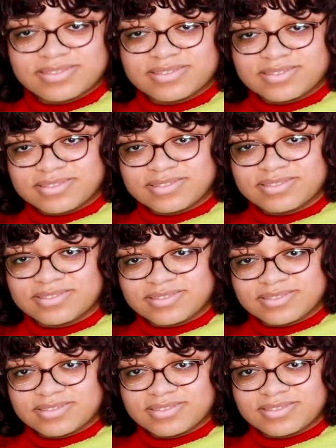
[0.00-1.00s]

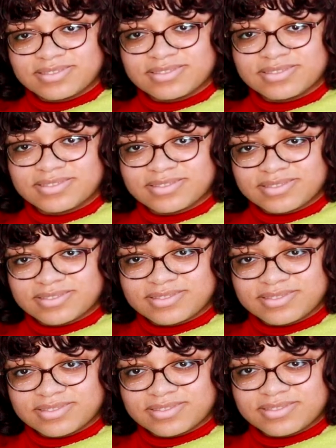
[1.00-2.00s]

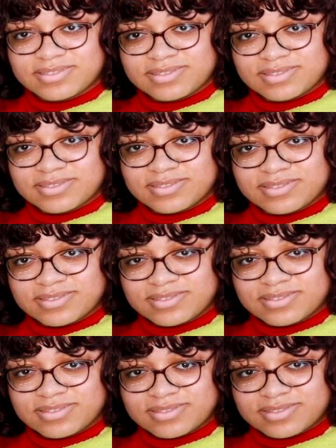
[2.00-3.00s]

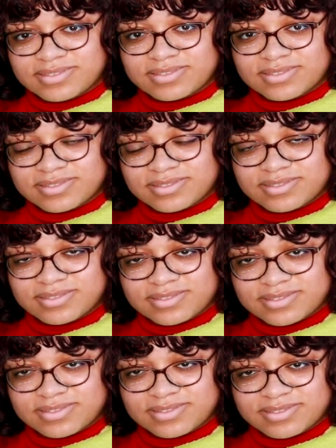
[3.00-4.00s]
(silent)